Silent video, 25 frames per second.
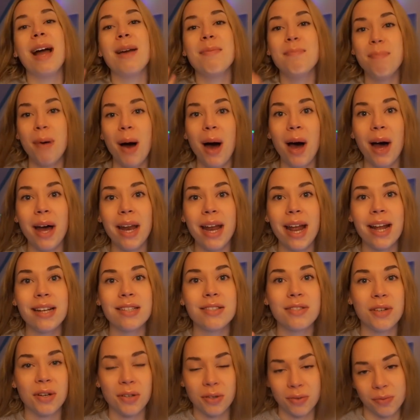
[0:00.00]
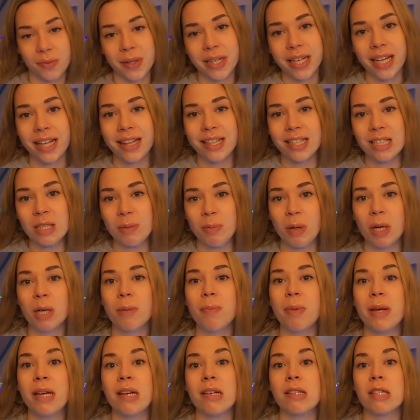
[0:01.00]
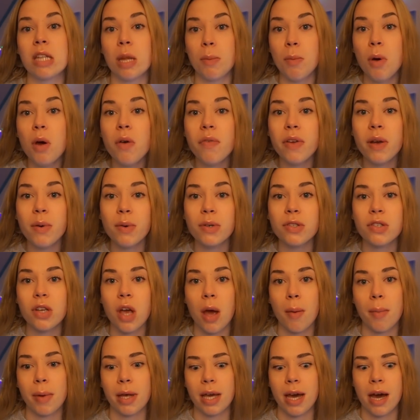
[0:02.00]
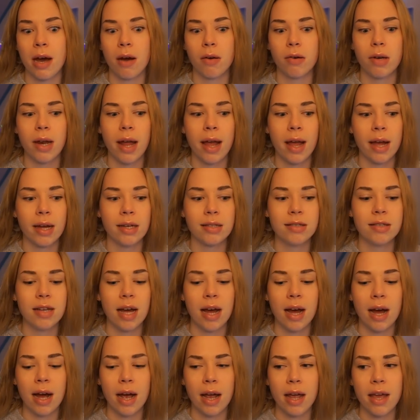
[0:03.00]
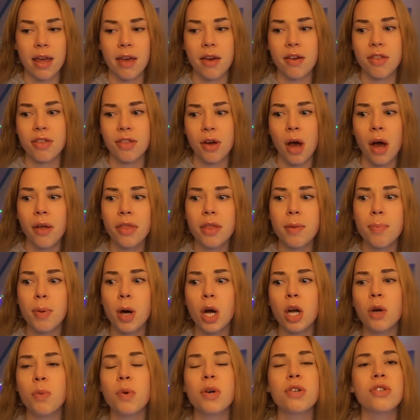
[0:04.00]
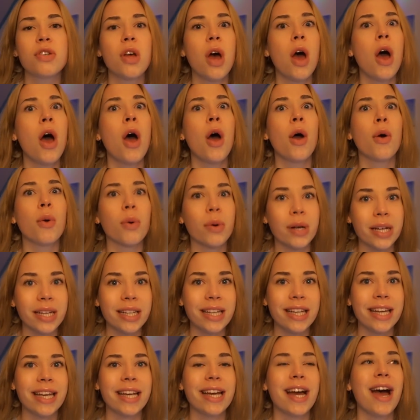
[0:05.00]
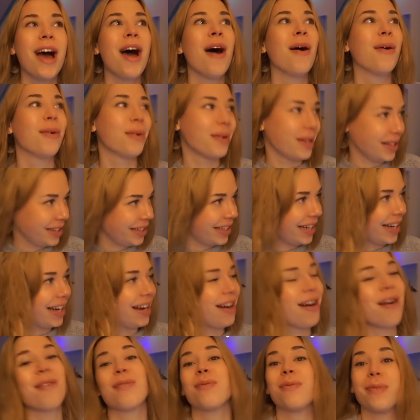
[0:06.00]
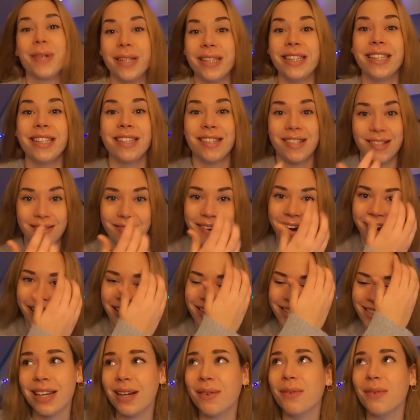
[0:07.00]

I bought and started reading this book because the movie was coming out and I thought the book was really, really, really strange.